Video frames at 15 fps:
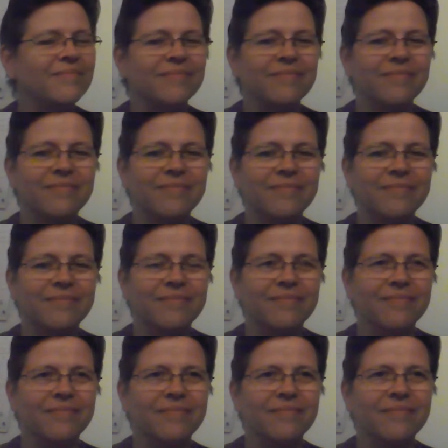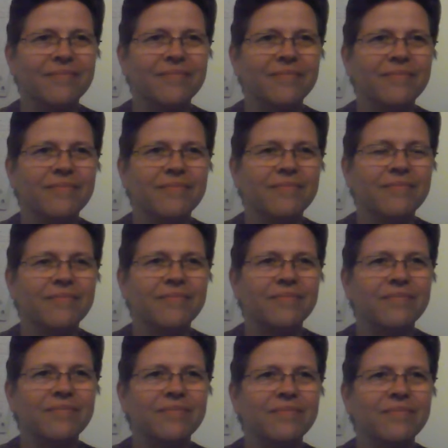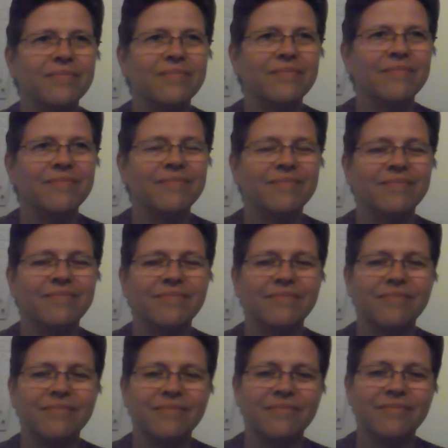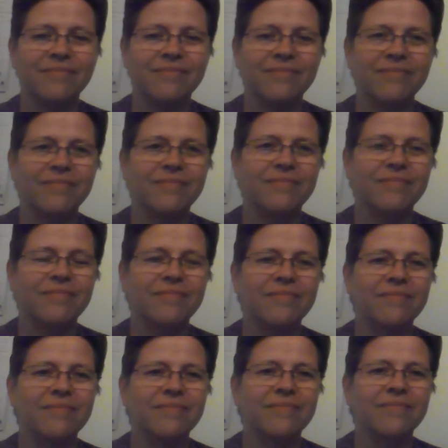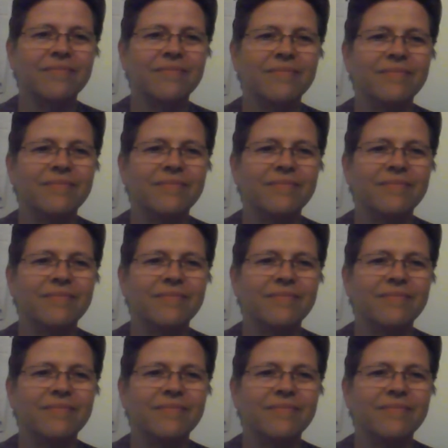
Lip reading: No words are spoken by the person on screen.